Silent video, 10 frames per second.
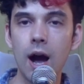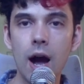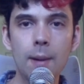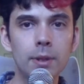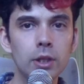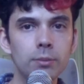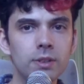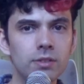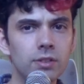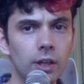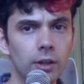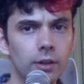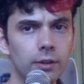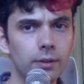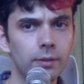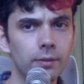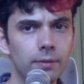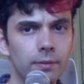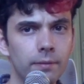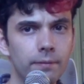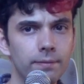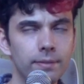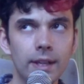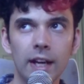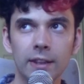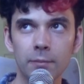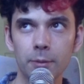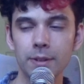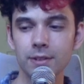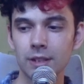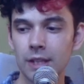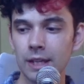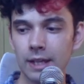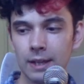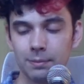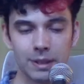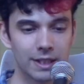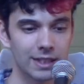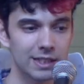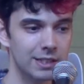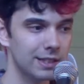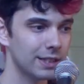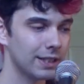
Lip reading: I'm a little bit stuck at the moment because